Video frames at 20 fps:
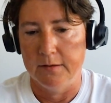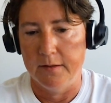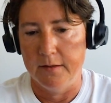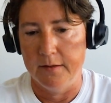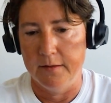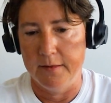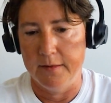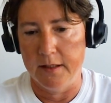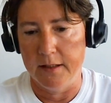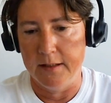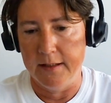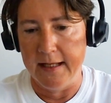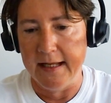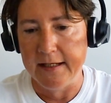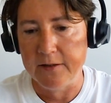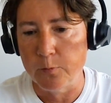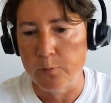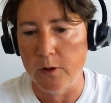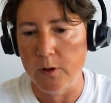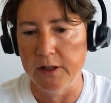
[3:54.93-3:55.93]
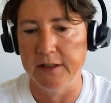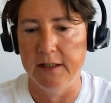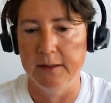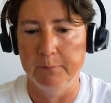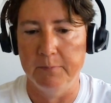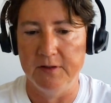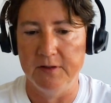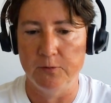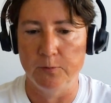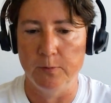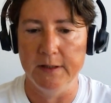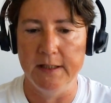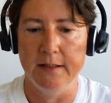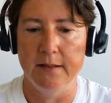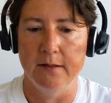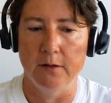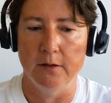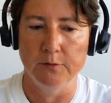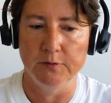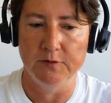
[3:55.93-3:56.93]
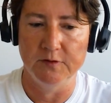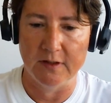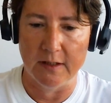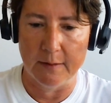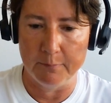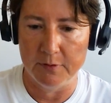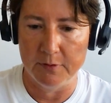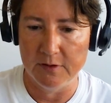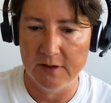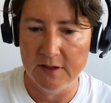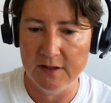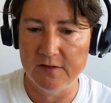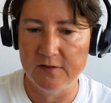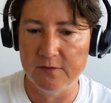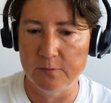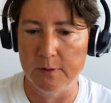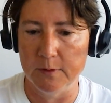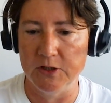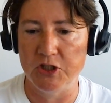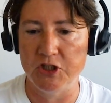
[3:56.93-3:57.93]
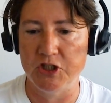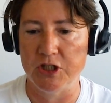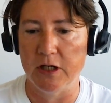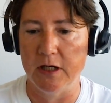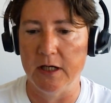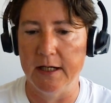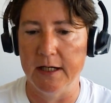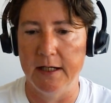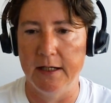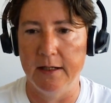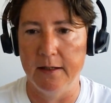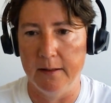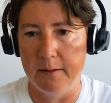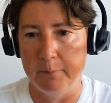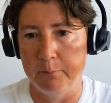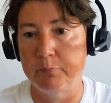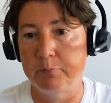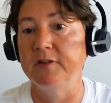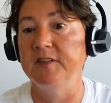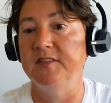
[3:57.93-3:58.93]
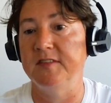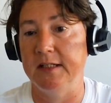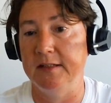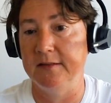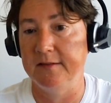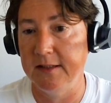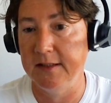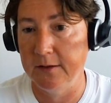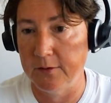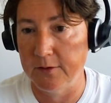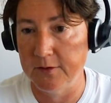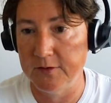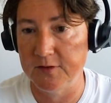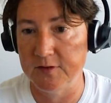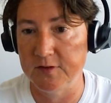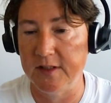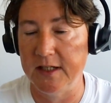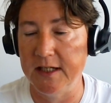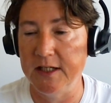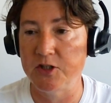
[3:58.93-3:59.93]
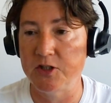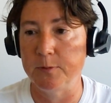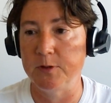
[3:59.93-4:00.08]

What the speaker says: the networking between those companies which are presenting on stage,